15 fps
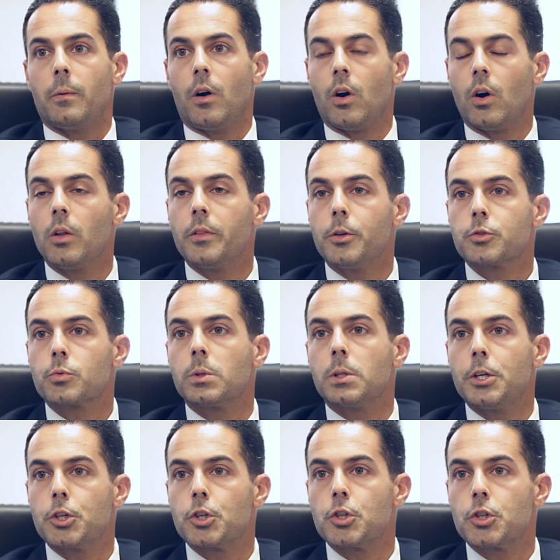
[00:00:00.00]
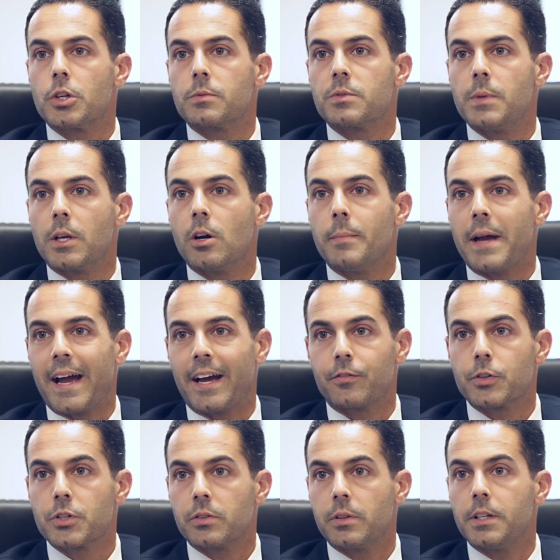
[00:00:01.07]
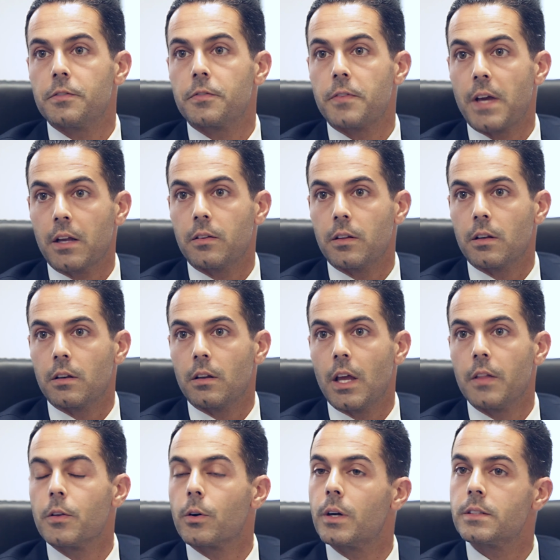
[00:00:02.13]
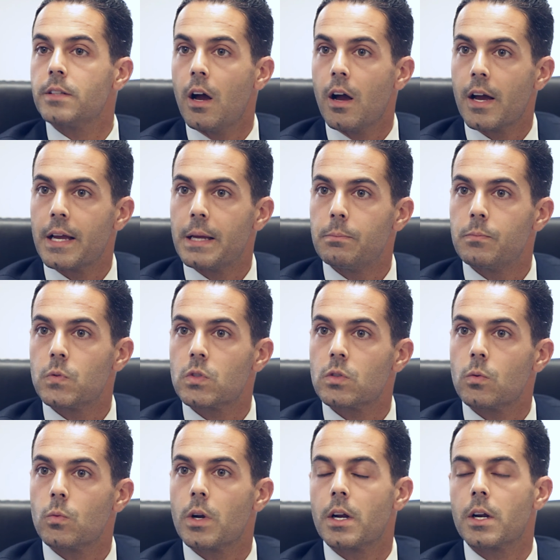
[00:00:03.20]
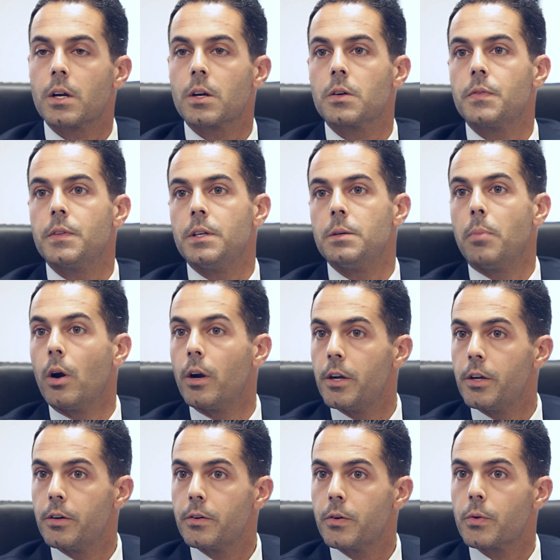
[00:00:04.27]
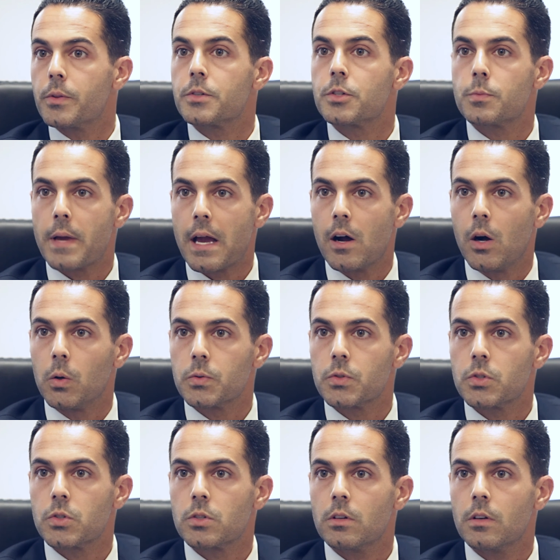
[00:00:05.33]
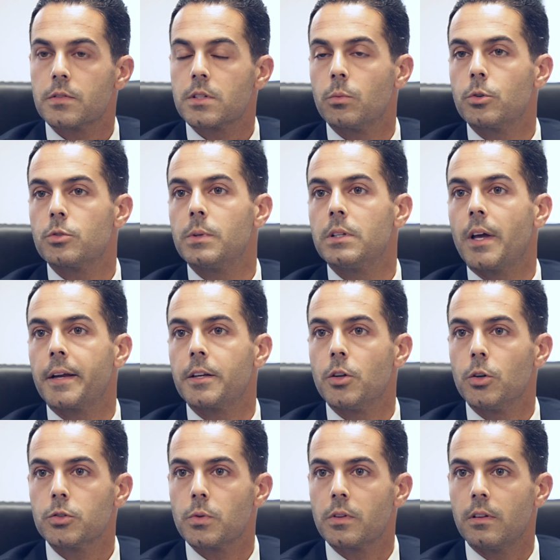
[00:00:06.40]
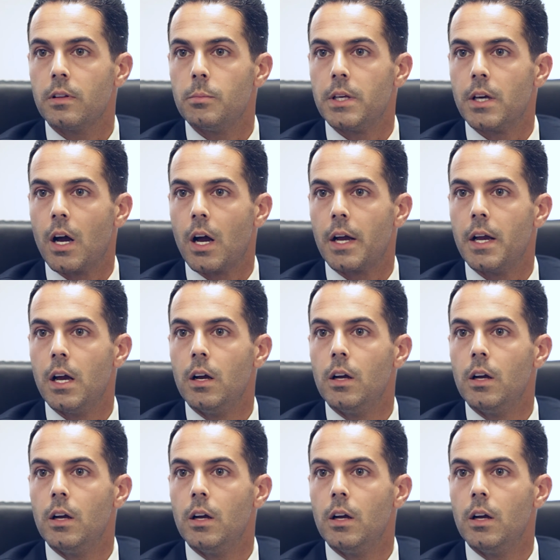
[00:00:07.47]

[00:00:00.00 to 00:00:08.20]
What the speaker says: All those relationships become adversely affected. And there are times where the partner or the spouse of someone who's been diagnosed with TBI